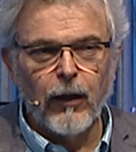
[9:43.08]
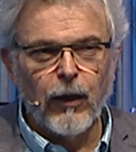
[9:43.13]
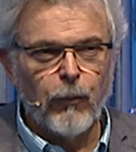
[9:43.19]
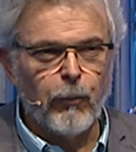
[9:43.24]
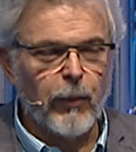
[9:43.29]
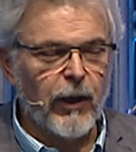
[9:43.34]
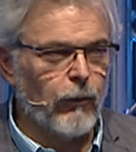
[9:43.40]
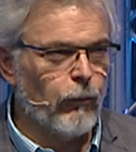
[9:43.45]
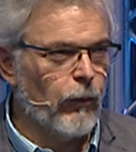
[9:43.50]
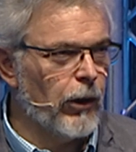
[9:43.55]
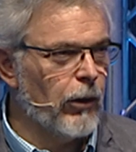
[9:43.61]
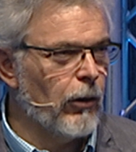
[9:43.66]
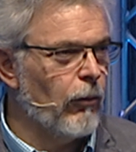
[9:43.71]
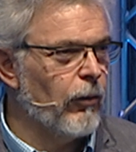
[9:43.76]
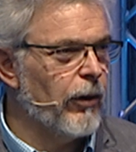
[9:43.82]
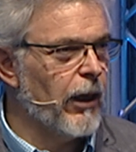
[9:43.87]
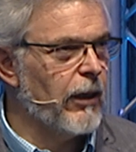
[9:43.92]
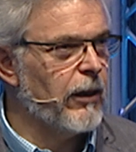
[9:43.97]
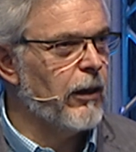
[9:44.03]
But we know
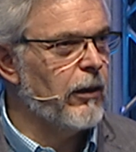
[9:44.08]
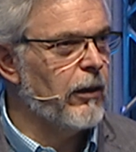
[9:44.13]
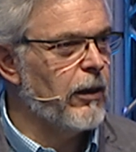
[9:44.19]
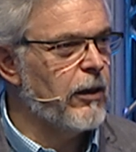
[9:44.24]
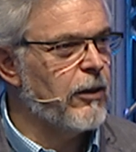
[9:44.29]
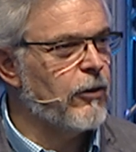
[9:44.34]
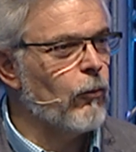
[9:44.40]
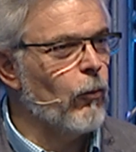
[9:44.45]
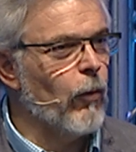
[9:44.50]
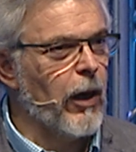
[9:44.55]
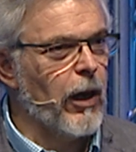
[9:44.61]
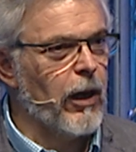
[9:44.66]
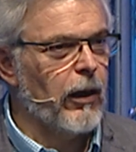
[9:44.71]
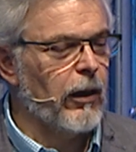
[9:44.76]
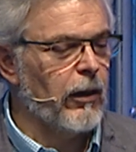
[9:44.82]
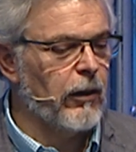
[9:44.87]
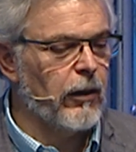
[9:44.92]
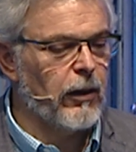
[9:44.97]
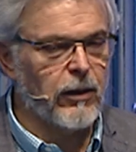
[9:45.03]
that in this way,
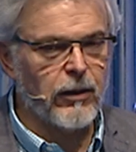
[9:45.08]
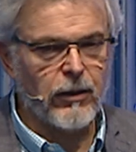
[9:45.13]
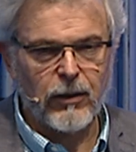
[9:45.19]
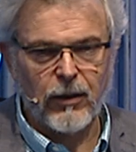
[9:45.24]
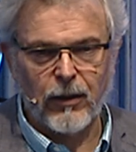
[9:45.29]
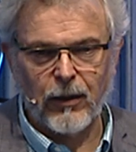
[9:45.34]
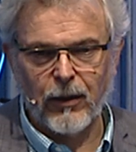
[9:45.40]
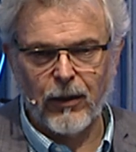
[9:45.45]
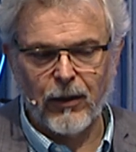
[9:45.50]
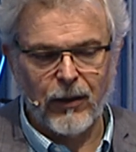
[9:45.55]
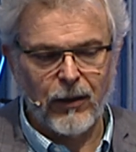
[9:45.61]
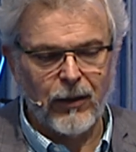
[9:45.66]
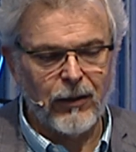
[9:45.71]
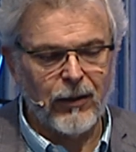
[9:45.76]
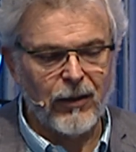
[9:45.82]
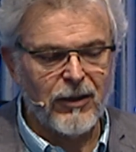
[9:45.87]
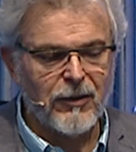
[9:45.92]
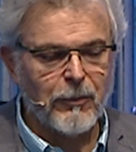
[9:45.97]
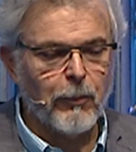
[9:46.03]
in this
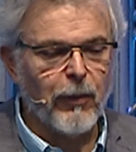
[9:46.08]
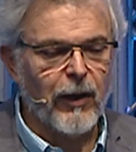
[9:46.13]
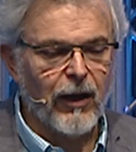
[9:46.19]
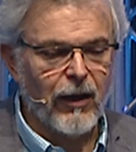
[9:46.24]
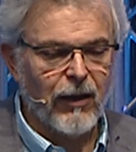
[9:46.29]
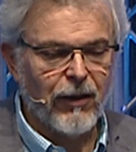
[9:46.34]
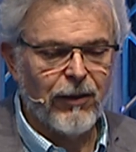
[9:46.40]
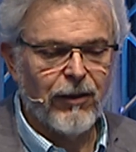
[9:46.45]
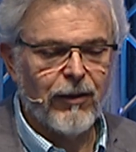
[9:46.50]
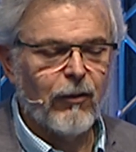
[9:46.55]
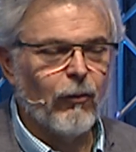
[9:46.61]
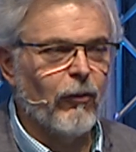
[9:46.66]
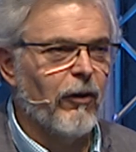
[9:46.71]
path,